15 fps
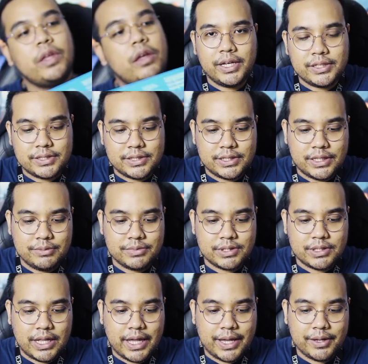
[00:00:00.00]
It
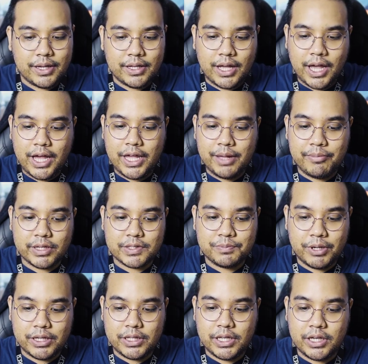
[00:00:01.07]
seems like I am
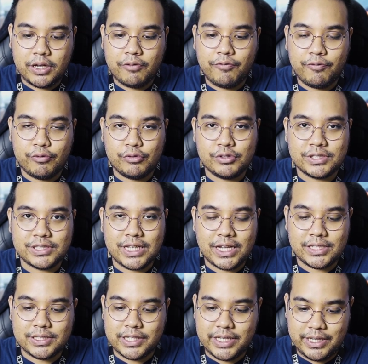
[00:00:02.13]
expecting a full
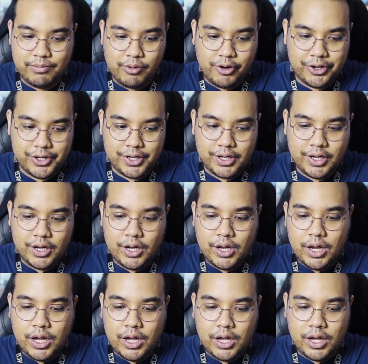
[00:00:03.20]
size keyboard
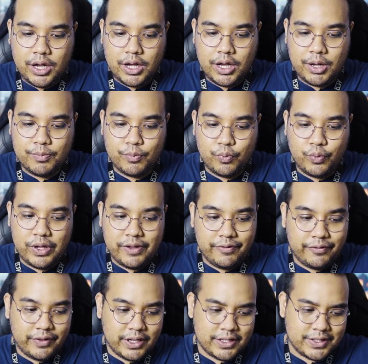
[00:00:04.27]
um,
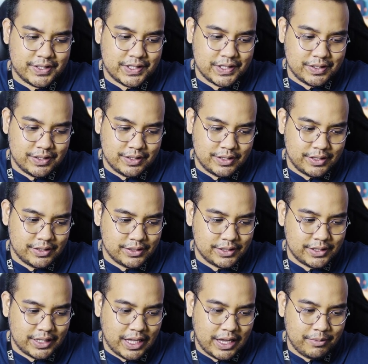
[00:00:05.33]
with a circle
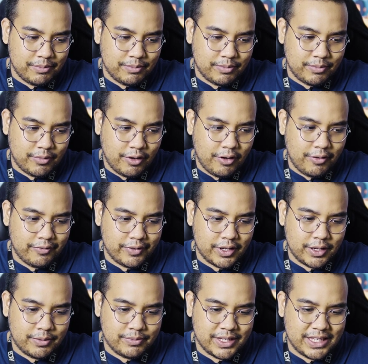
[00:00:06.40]
type of
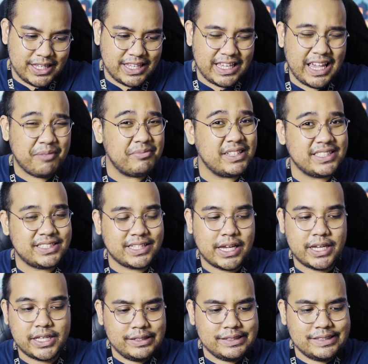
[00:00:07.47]
um, keycap
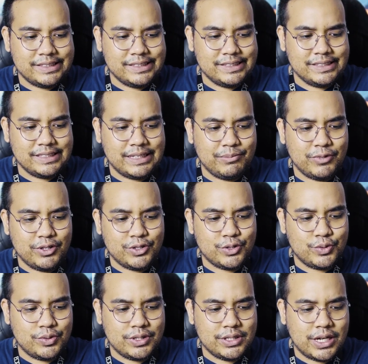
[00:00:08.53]
design. Uh, I'm not
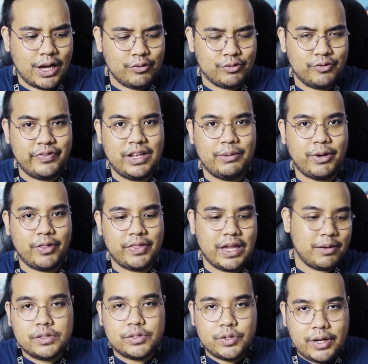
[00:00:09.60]
sure how to feel about
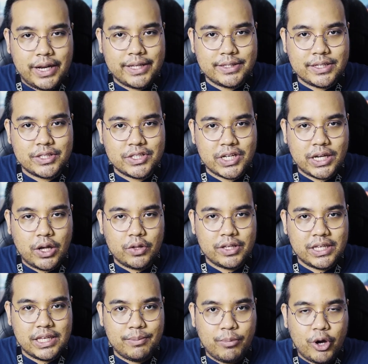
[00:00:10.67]
that. So let's check out the
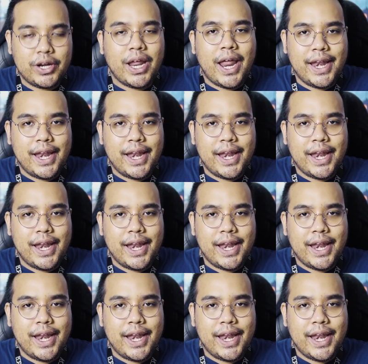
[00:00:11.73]
keyboard